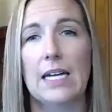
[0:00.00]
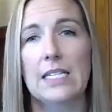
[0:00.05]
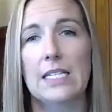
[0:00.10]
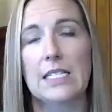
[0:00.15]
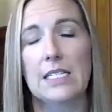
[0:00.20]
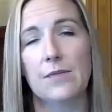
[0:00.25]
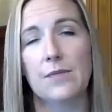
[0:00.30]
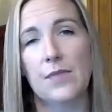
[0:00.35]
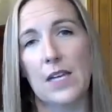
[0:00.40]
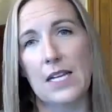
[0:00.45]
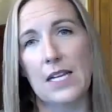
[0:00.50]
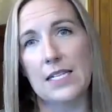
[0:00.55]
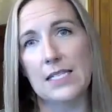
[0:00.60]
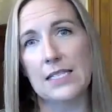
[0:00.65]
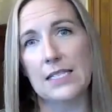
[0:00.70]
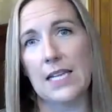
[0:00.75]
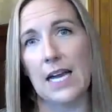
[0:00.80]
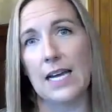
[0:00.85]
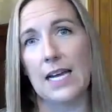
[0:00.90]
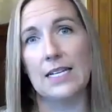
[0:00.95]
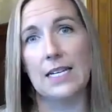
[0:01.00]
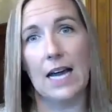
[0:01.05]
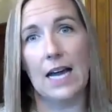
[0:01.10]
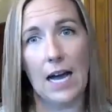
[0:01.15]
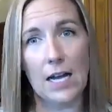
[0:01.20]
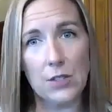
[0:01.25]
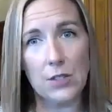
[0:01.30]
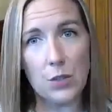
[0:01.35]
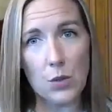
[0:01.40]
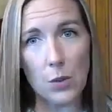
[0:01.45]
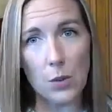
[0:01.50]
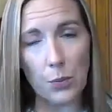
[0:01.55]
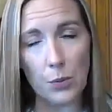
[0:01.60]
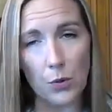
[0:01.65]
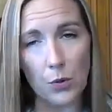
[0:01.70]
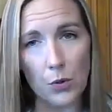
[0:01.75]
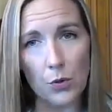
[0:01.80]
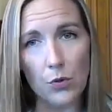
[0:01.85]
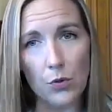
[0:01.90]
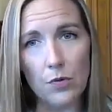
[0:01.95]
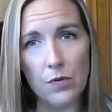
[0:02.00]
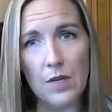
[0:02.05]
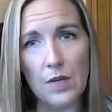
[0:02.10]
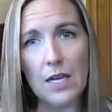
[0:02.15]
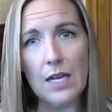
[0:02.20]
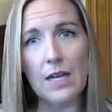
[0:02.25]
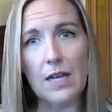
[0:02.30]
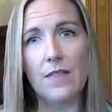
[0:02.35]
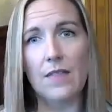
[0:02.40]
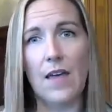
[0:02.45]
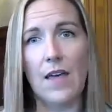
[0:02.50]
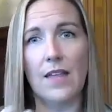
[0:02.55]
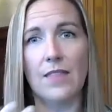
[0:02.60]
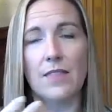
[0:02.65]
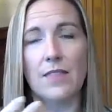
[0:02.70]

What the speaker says: if they decide not to approve, then the